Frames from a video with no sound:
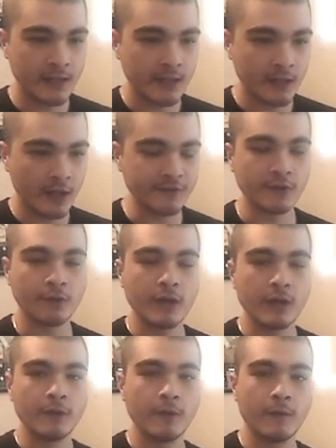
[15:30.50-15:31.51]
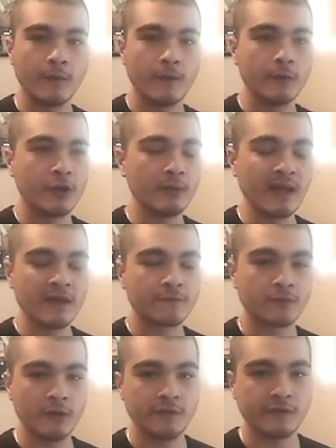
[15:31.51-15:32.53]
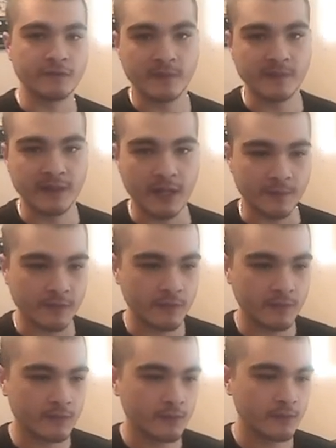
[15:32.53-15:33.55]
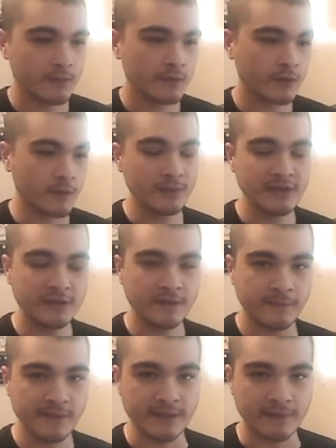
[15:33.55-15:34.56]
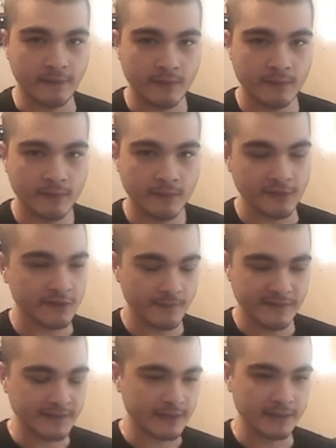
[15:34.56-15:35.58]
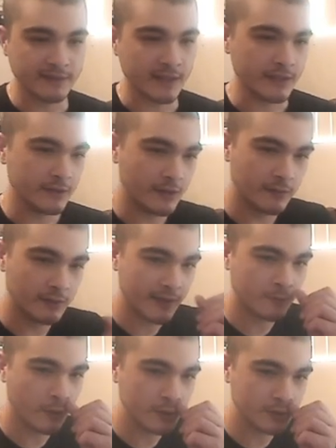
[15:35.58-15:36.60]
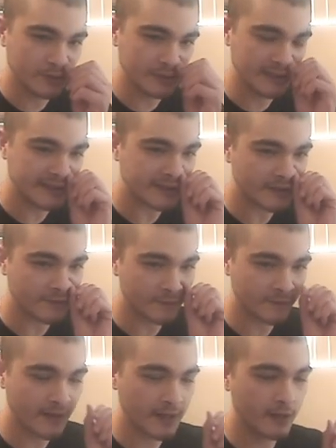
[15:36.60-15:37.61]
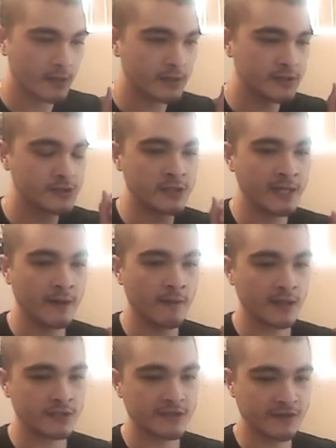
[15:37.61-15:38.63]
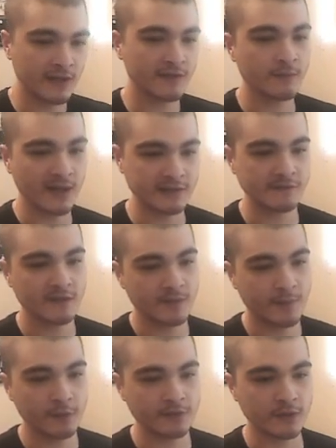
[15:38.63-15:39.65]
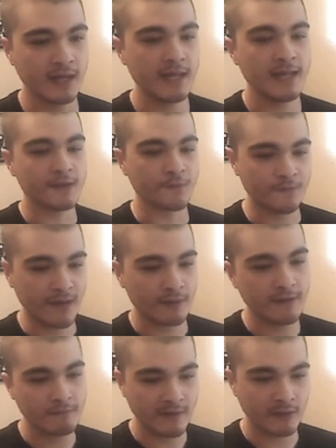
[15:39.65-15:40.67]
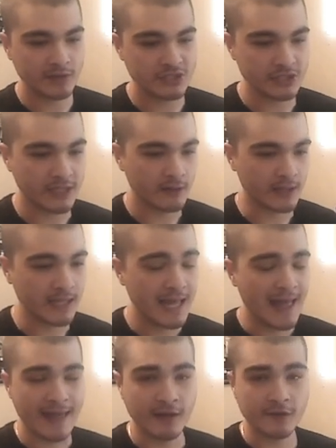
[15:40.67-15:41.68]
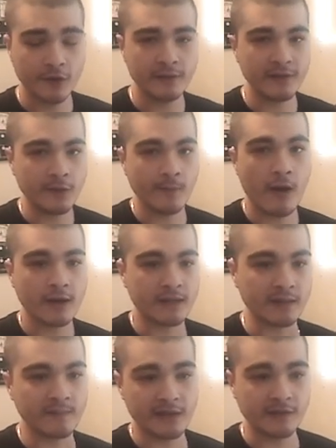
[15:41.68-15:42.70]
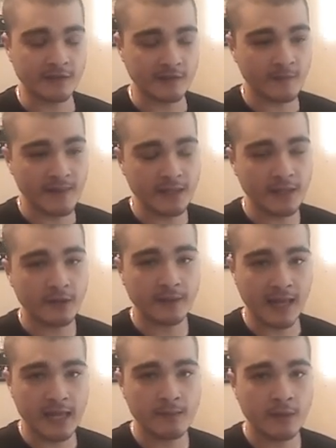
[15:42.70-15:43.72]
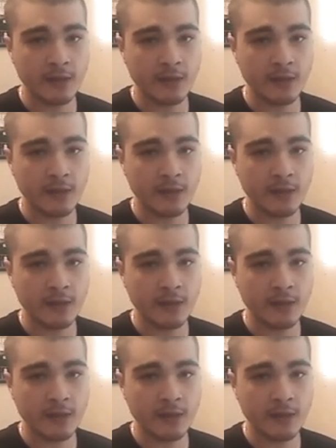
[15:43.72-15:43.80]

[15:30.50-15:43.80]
Also, you don't have roads in From the Depths. Complete the fleet or something like that. You know, like road to release is very generic, just like the rest of this poster. It's very, very generic, and it's hurting your marketing because it's making your game